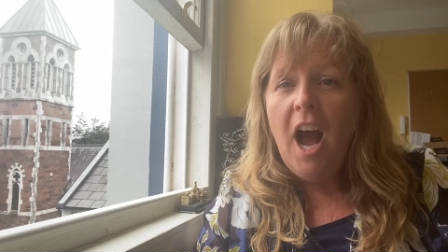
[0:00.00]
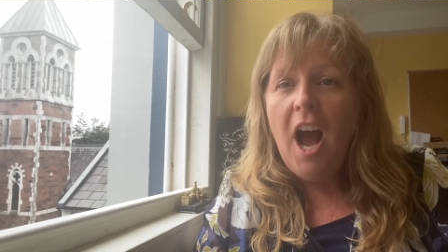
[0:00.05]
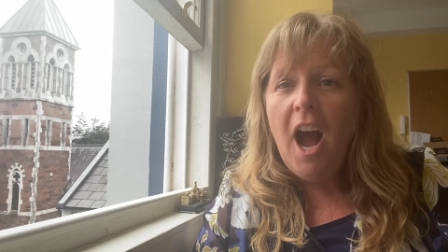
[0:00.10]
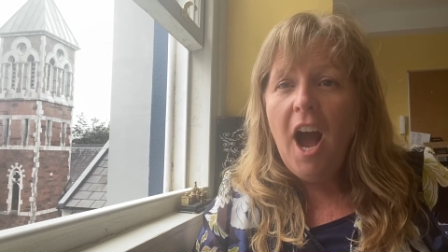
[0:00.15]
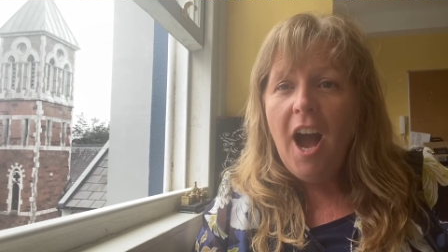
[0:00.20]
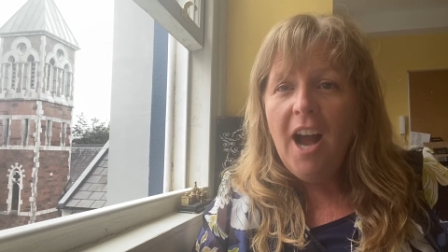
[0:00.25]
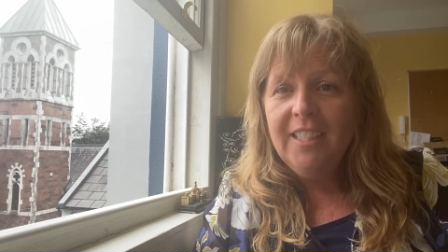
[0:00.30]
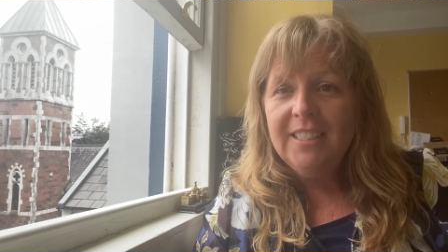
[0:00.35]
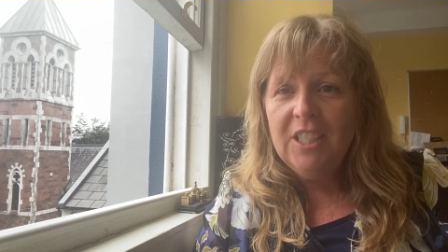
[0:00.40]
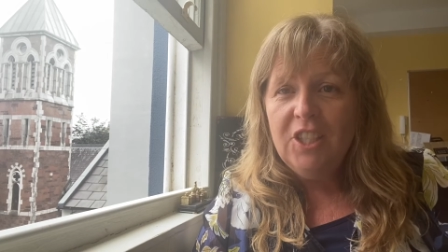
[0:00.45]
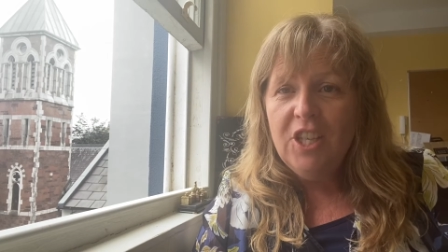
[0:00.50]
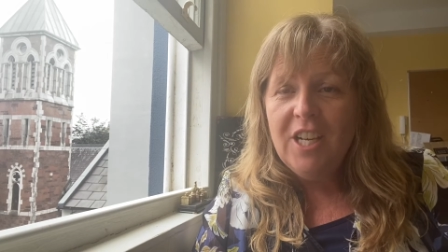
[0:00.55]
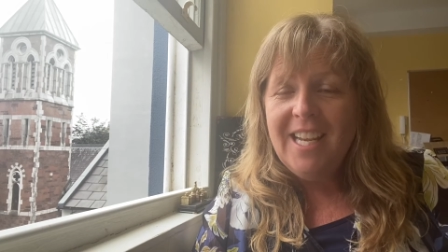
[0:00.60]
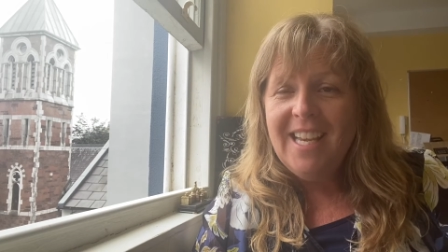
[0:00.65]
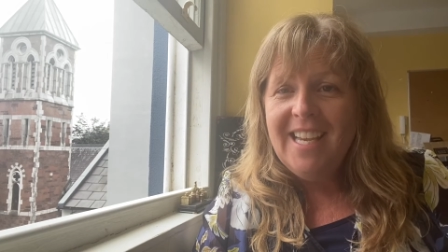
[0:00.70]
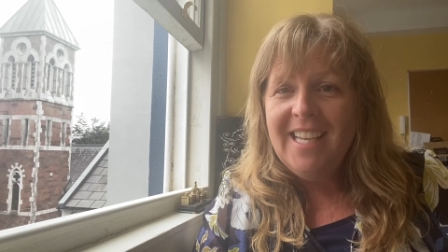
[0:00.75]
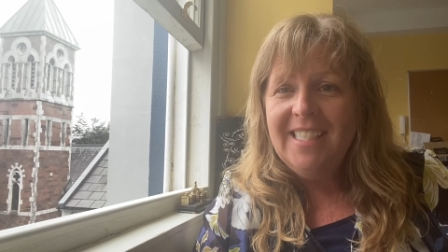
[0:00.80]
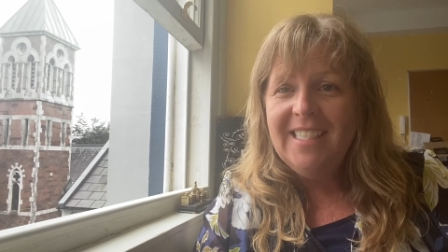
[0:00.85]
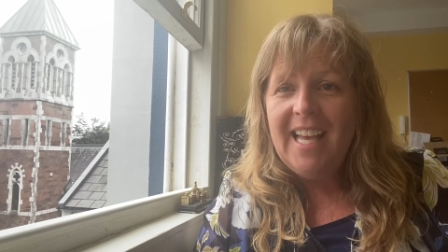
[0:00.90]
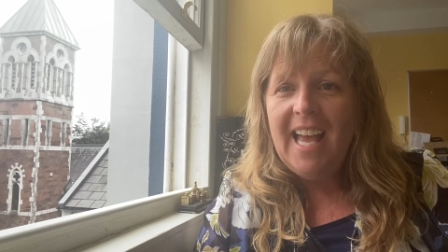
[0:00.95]

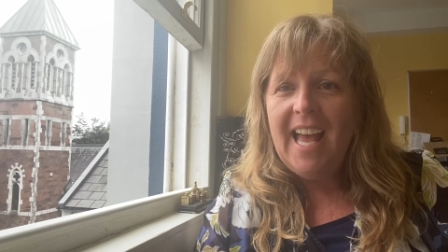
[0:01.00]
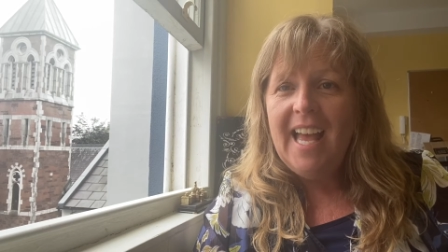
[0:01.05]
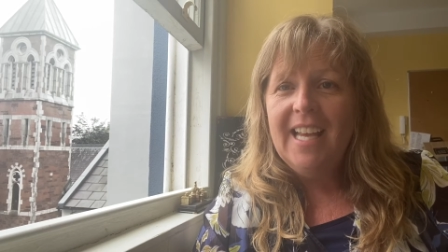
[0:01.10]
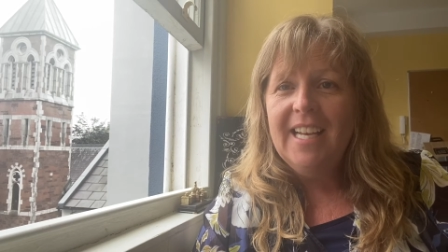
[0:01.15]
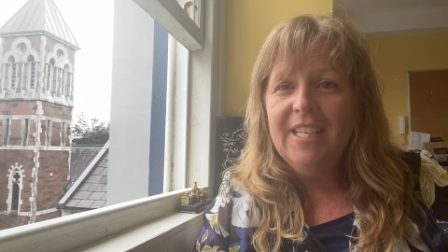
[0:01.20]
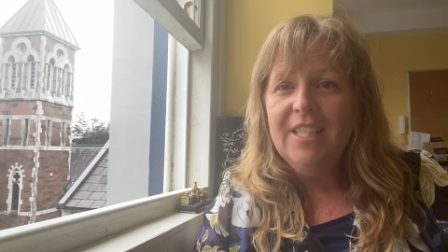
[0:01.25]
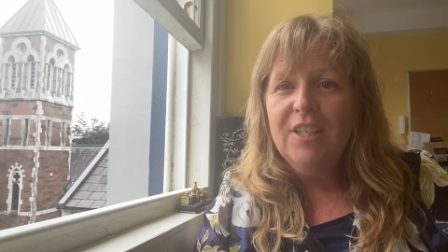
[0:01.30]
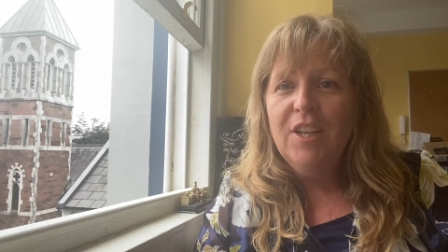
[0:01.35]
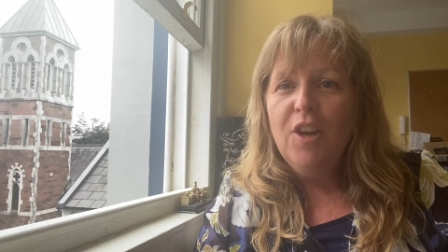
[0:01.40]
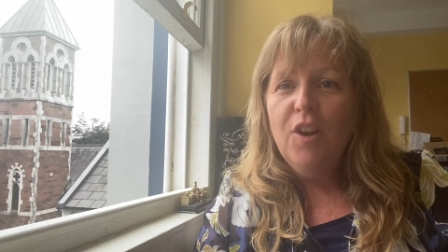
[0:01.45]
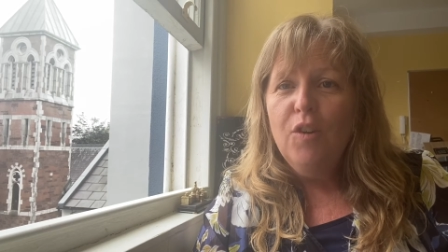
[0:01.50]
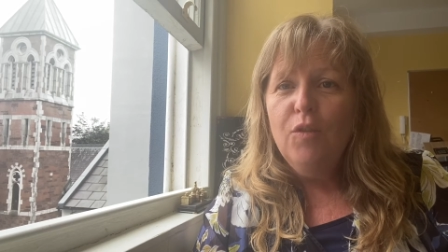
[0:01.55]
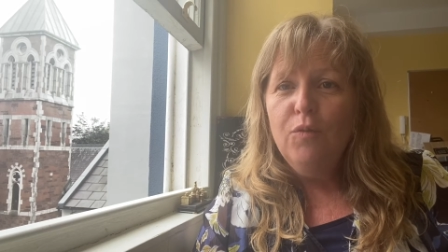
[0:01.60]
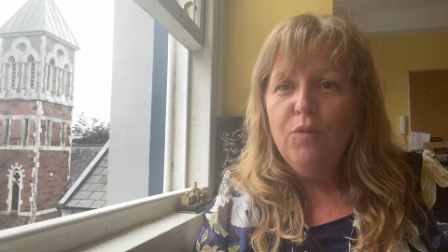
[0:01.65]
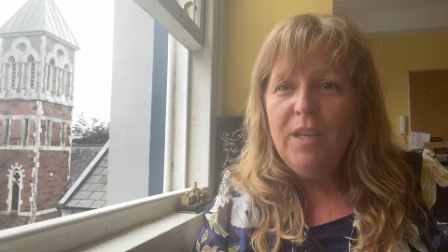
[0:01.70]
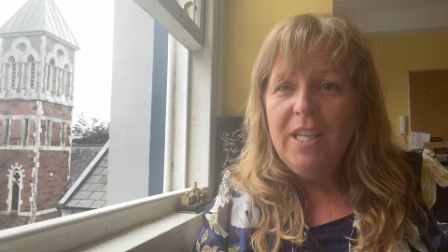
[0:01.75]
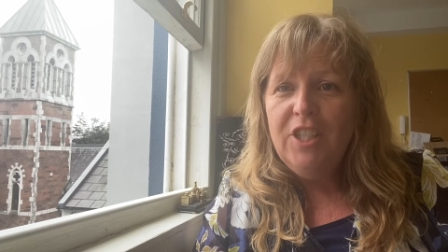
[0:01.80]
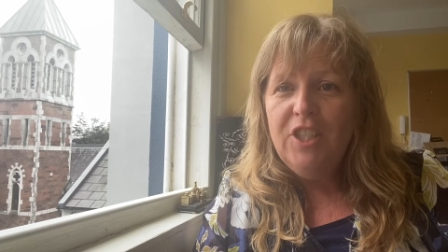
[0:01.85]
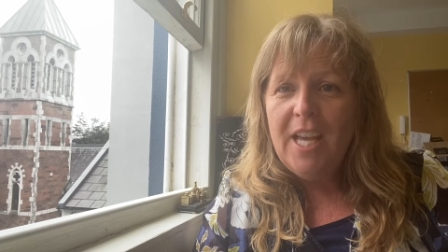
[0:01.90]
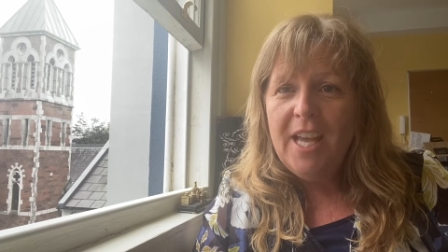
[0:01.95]
oxygenate and
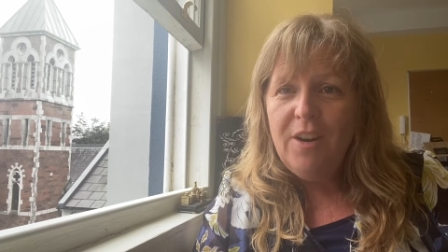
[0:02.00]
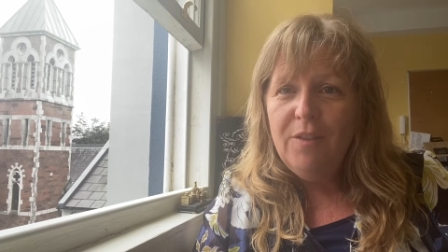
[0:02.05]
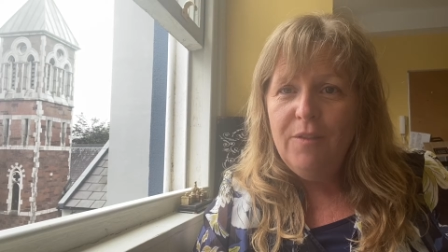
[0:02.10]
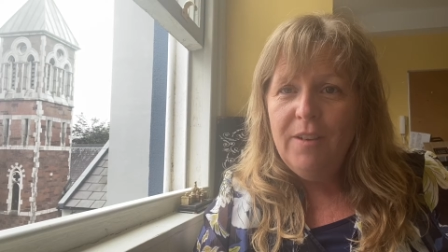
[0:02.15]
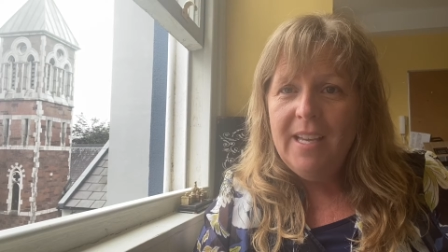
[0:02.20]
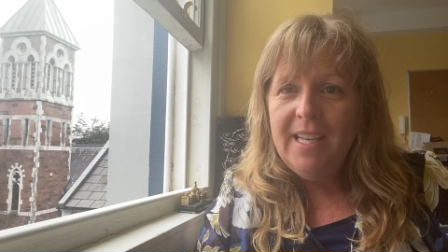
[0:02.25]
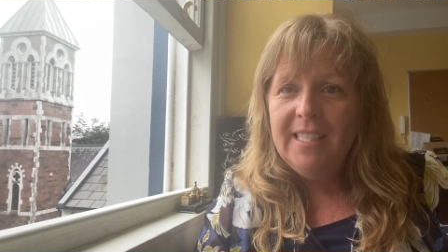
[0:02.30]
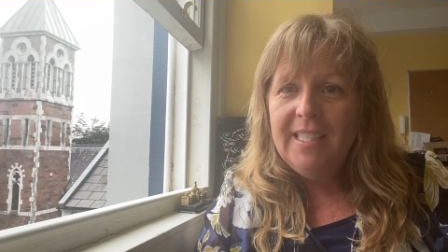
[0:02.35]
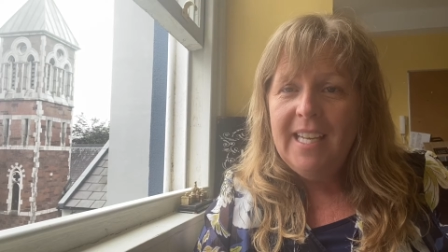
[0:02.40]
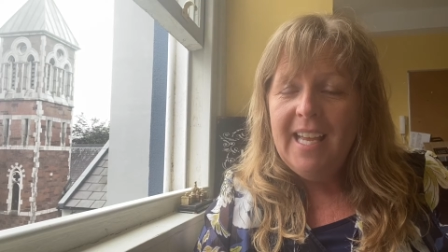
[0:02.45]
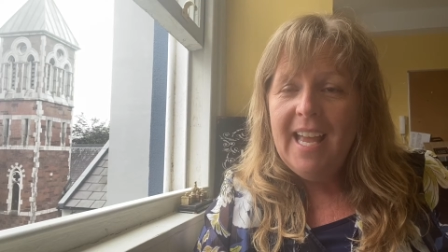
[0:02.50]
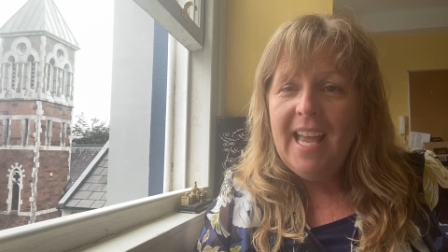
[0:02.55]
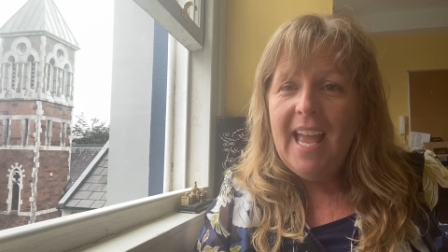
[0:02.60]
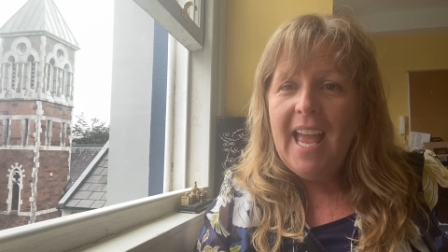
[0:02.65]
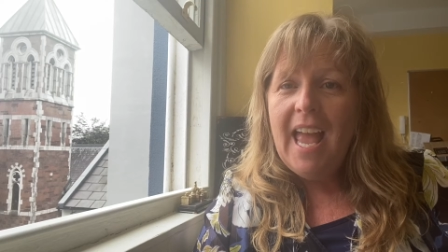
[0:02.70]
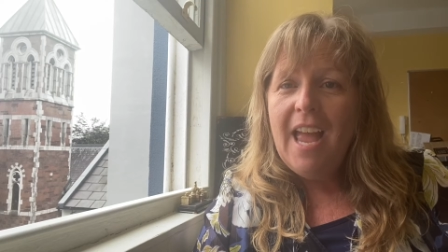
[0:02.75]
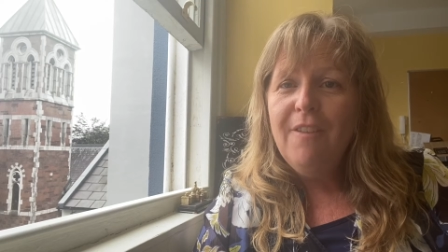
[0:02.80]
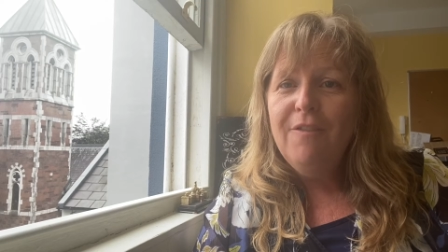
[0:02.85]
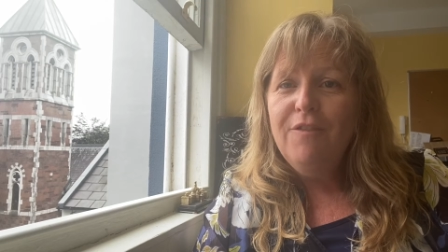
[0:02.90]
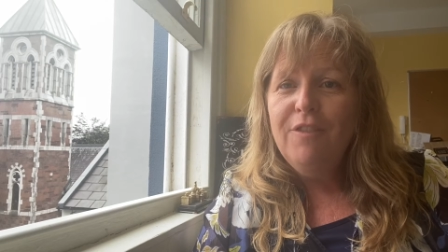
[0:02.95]
regenerate
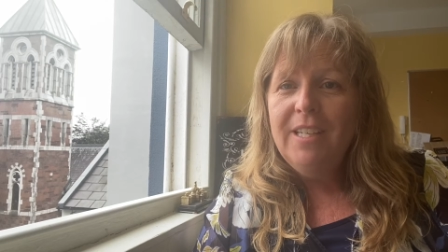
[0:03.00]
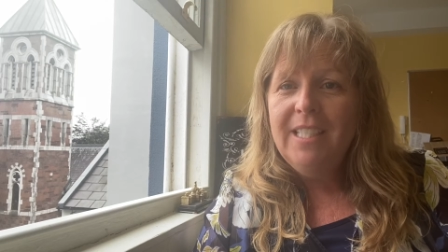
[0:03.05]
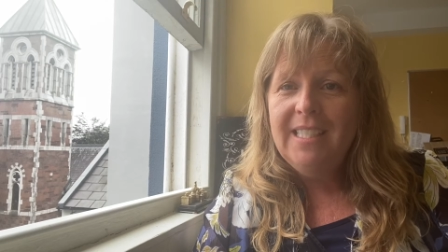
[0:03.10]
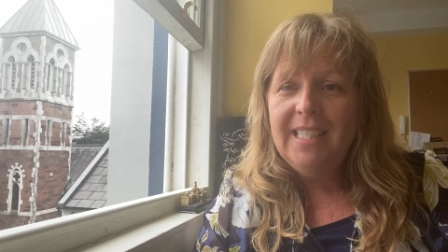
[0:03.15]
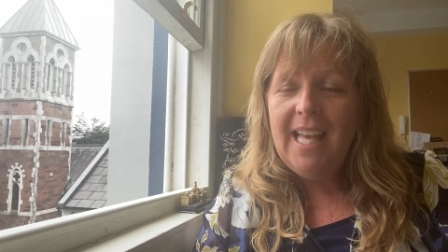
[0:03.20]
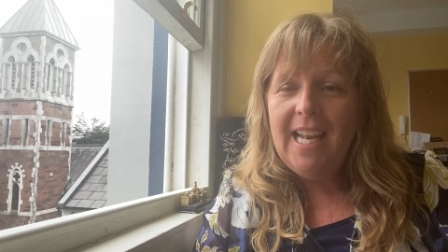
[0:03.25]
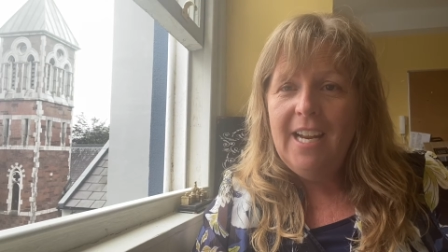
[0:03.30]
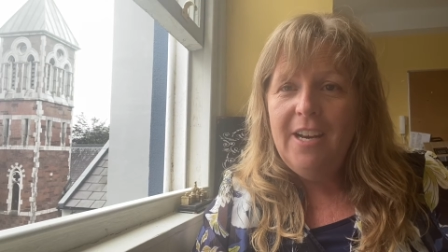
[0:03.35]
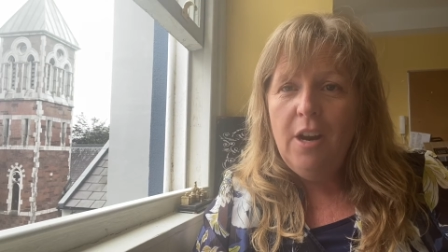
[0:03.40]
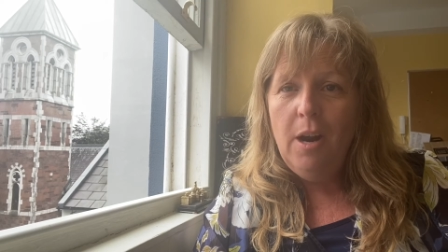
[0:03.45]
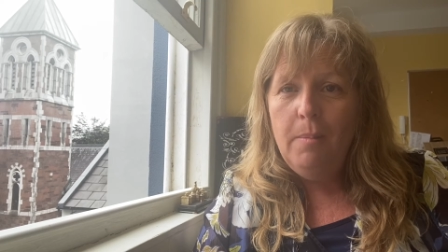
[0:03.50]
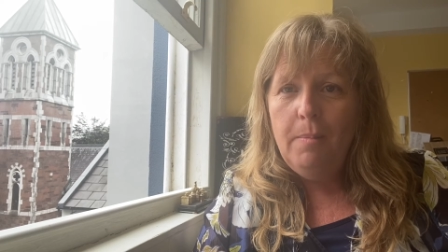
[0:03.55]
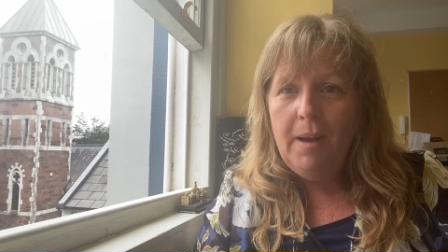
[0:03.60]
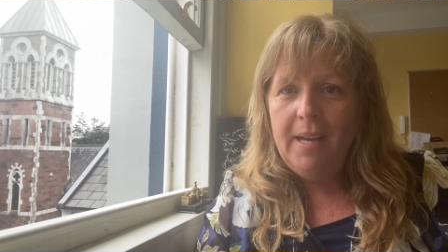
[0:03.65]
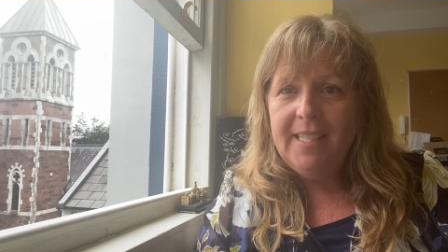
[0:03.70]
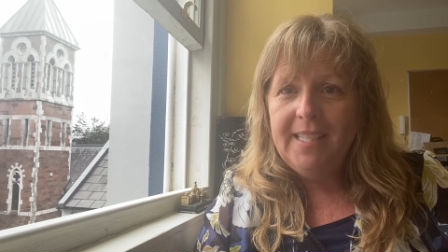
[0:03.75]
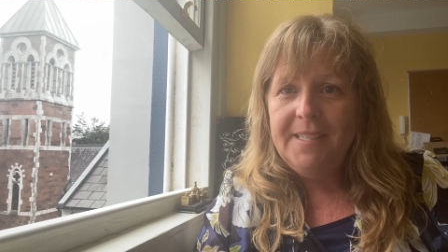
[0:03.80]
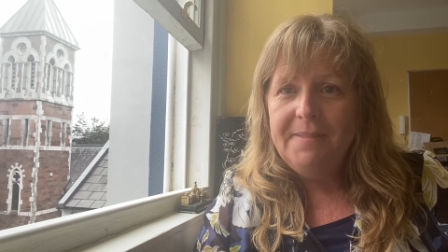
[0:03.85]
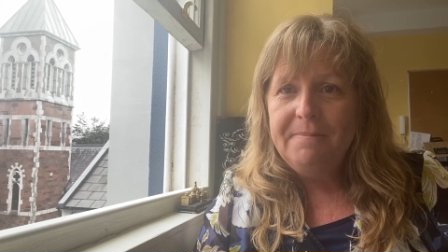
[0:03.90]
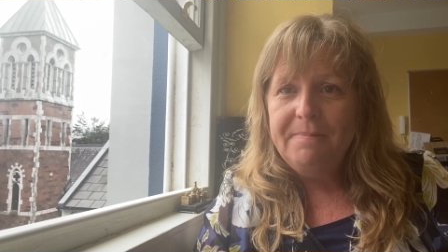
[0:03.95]
every cell in our
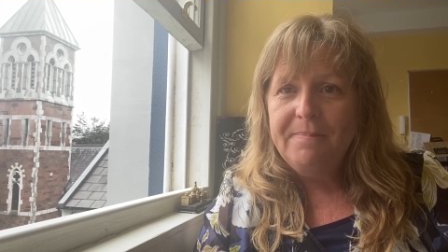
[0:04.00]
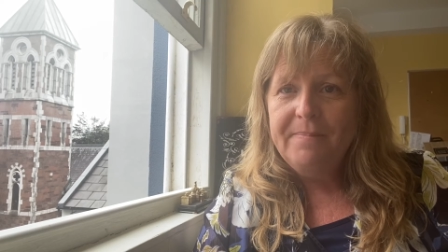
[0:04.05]
body.